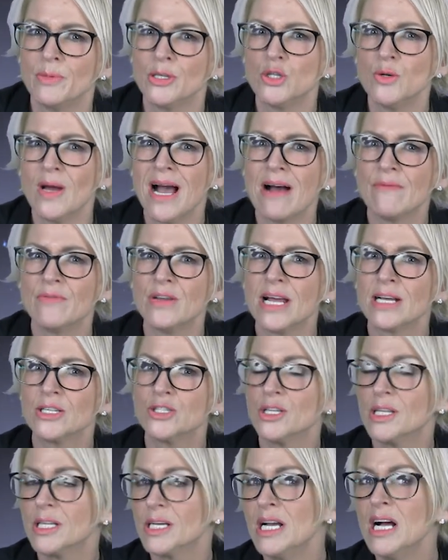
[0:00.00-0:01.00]
but you haven't
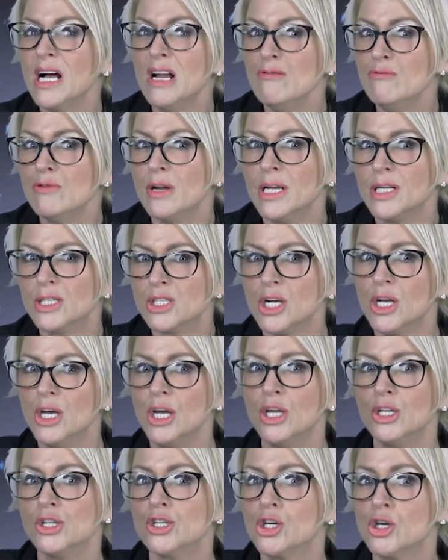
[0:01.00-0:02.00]
actually had the courage
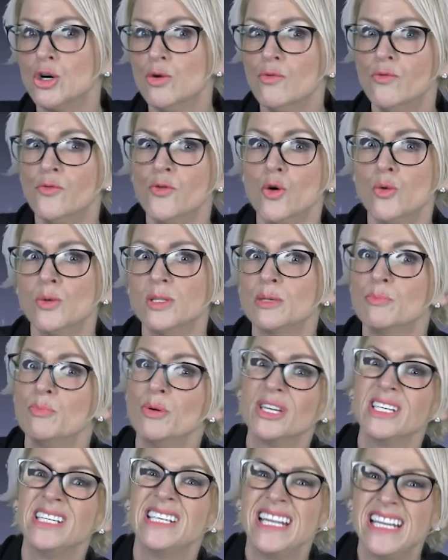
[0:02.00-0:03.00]
to go forward to
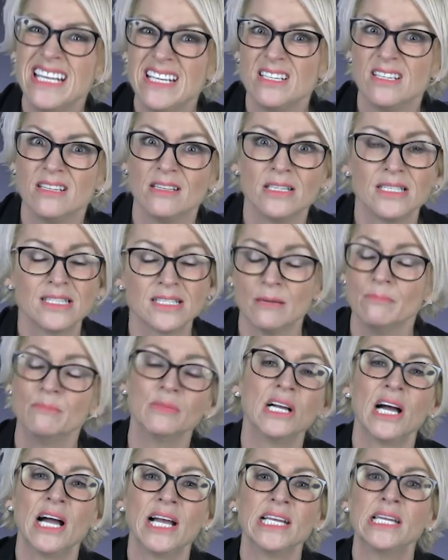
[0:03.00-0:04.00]
put it in
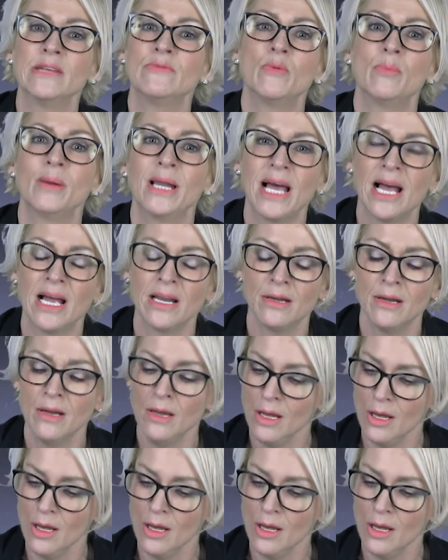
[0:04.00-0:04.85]
some kind of a plan.